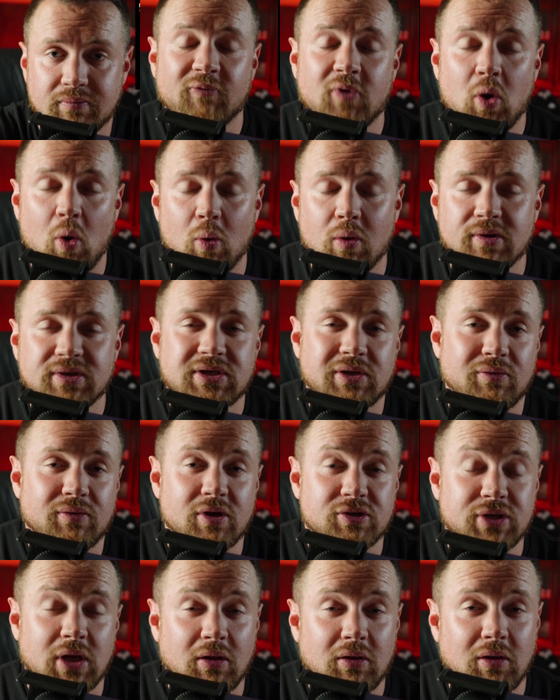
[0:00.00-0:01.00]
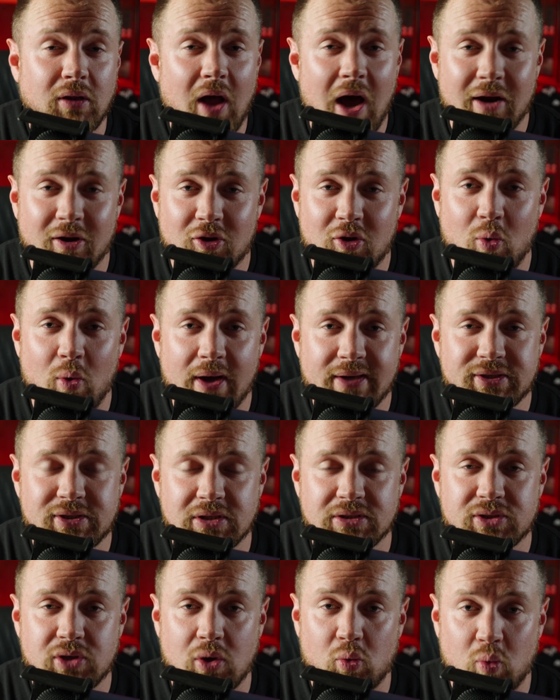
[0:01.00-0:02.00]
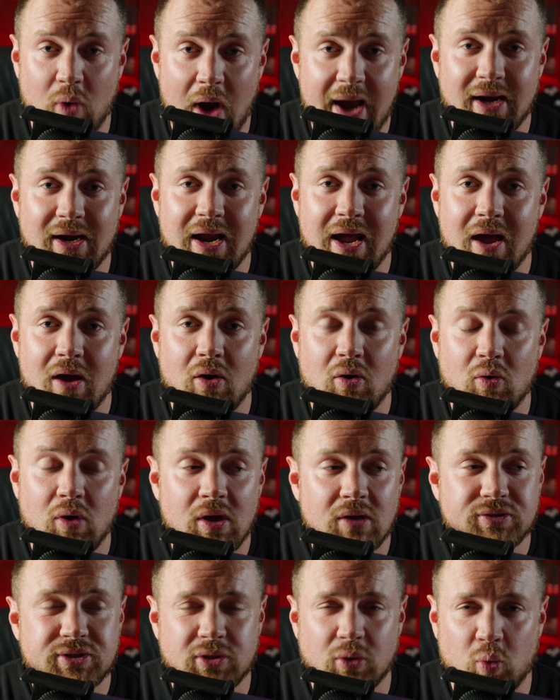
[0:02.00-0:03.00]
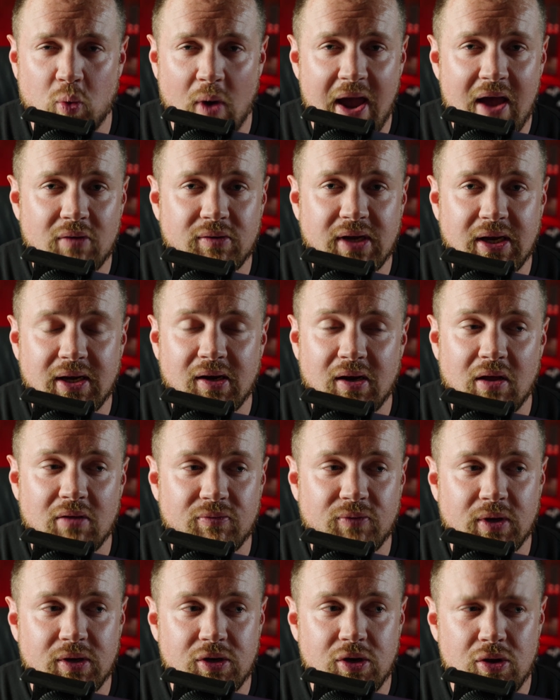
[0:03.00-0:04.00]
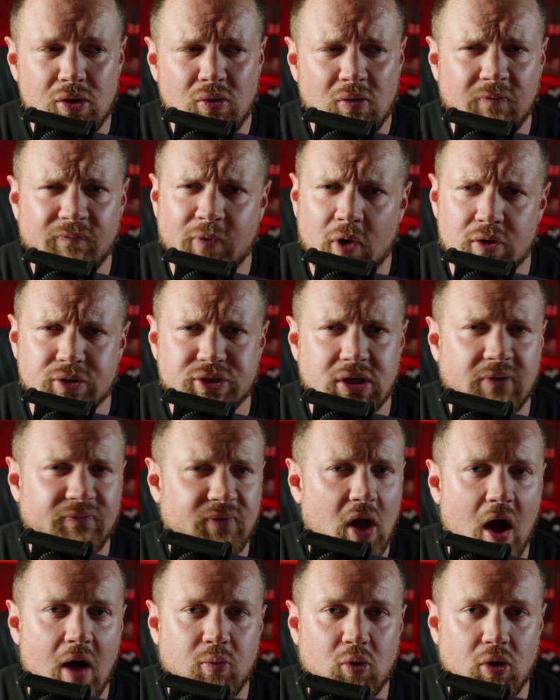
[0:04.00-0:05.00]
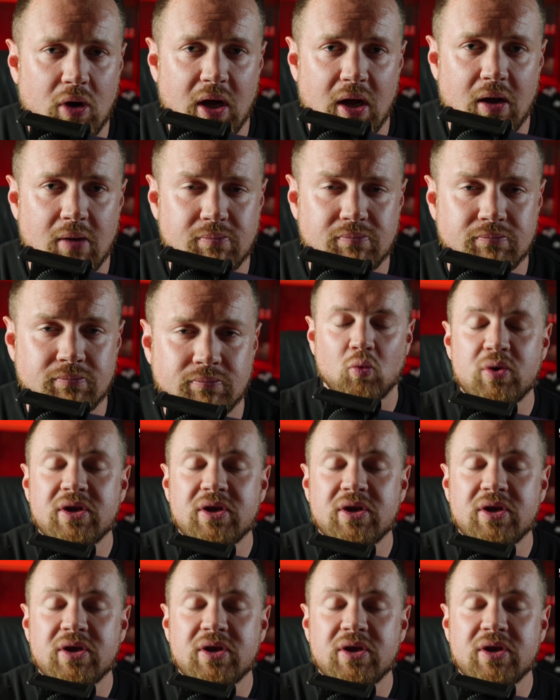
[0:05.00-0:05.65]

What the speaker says: And of course, there's a lot of questions right now surrounding the new version of Gobblegum.